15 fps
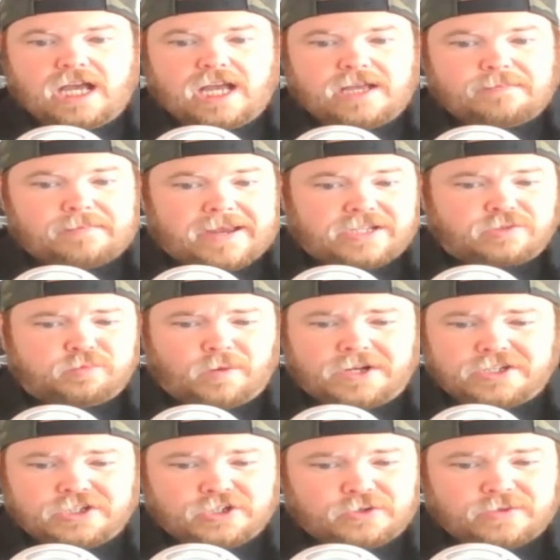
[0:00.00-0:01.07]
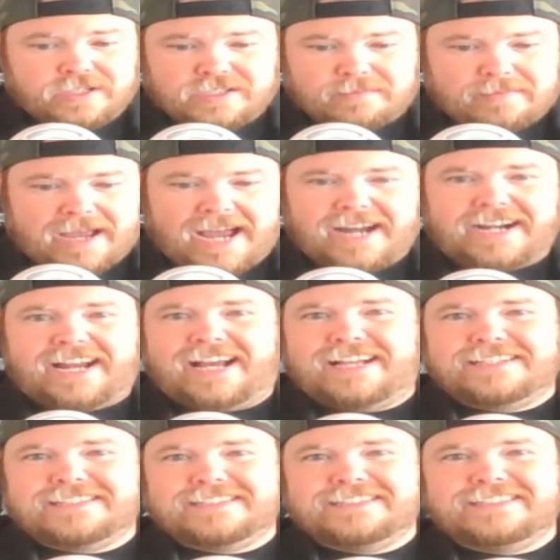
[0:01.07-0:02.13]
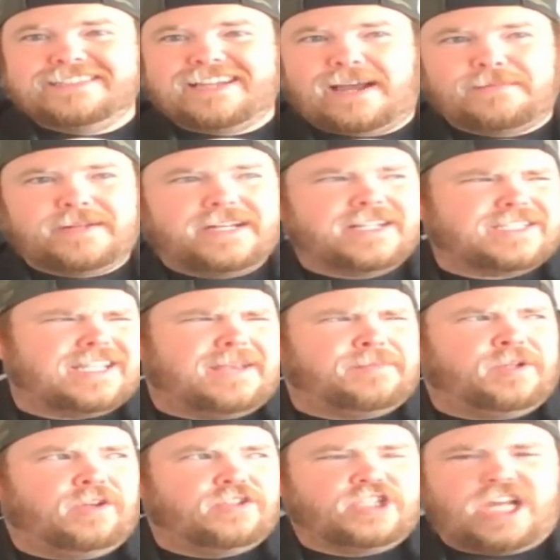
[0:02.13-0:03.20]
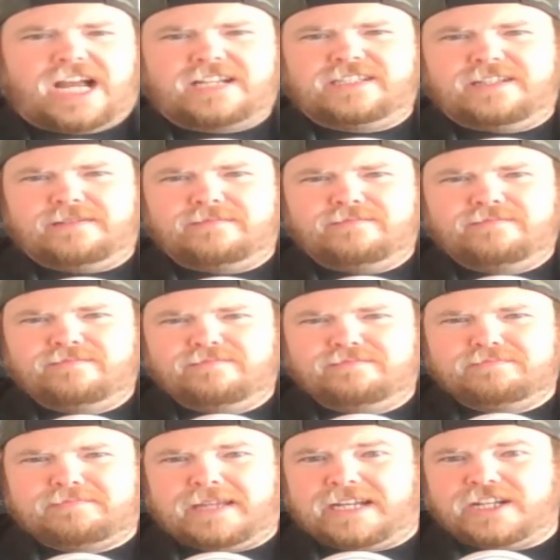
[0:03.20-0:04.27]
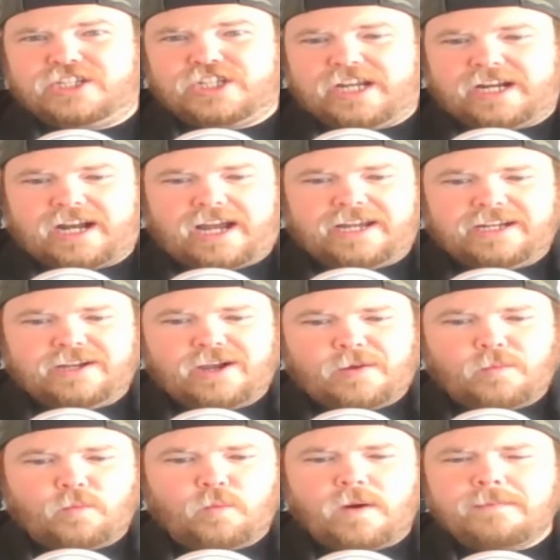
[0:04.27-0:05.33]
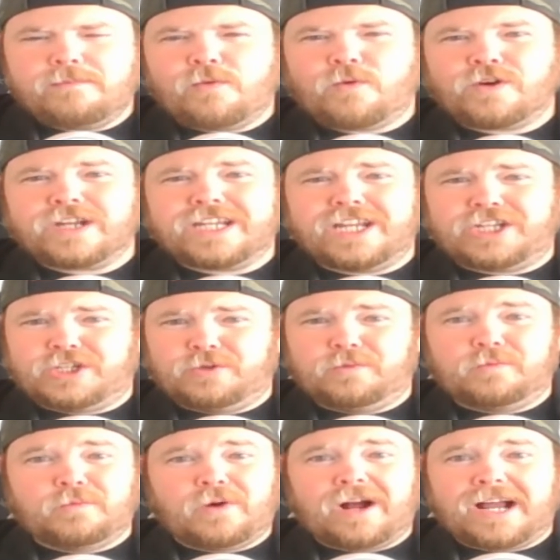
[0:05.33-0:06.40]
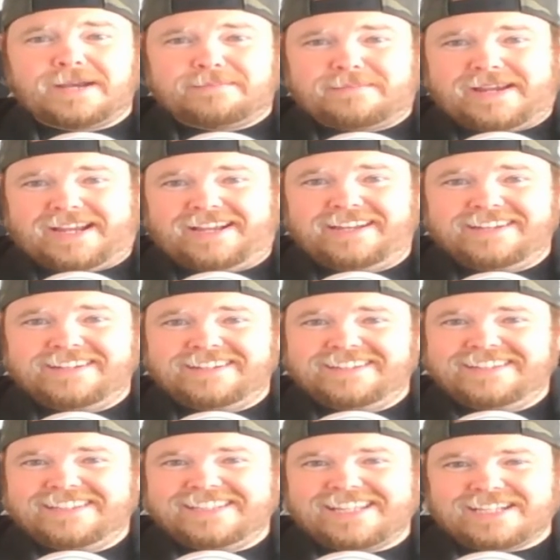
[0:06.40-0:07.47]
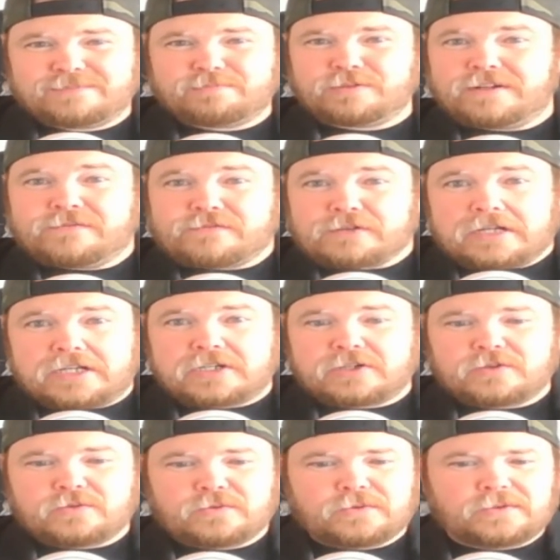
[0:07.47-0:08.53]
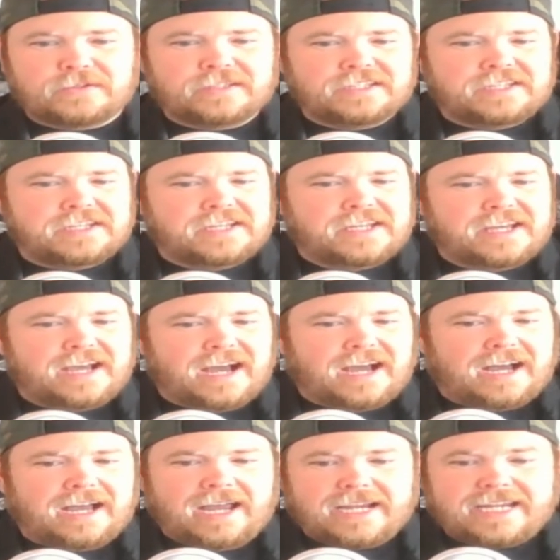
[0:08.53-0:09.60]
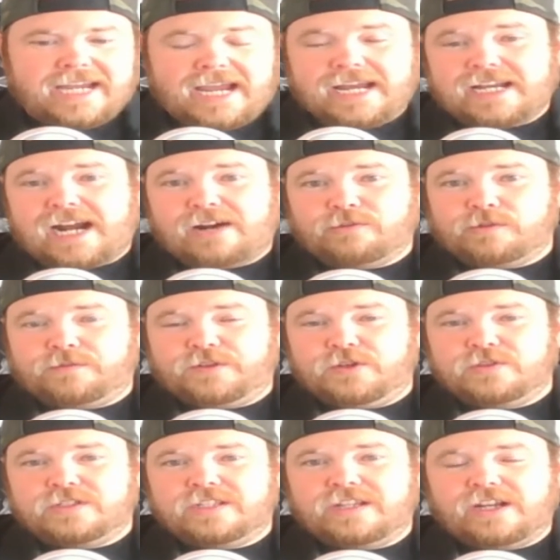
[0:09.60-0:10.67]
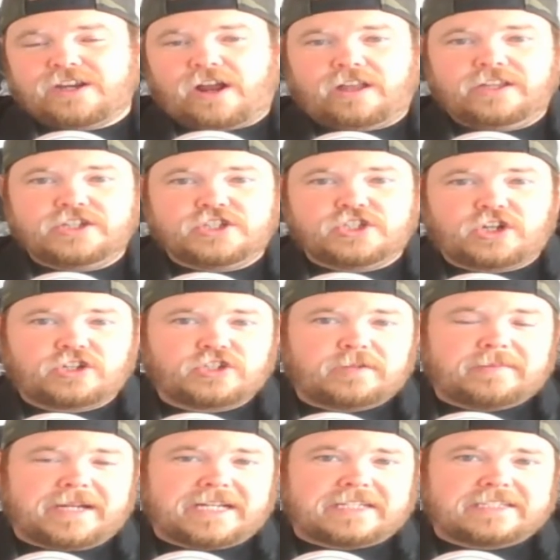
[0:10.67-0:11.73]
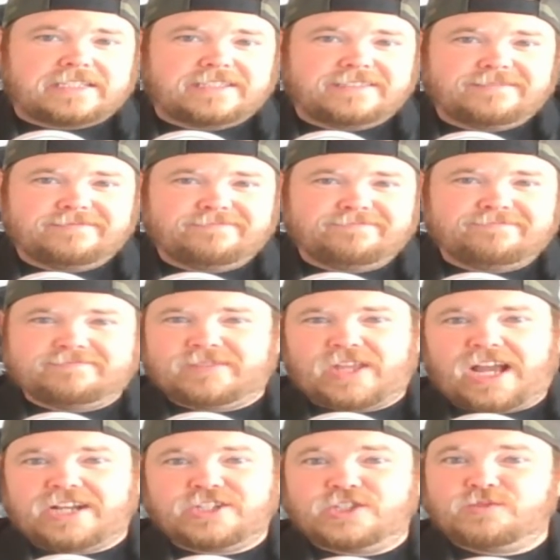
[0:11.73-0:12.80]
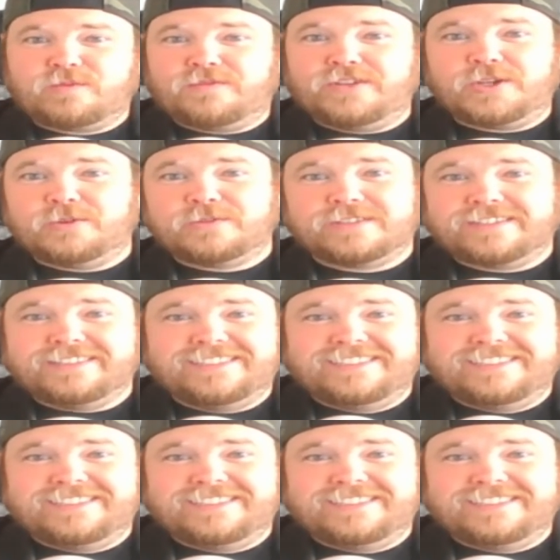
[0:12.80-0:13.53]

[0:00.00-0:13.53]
Mace Windu is a badass. I mean, it's Samuel L. Jackson being a Jedi. What more can you want, man? That's pretty freaking cool. Again, I refuse to acknowledge Jar Jar Binks. I just refuse.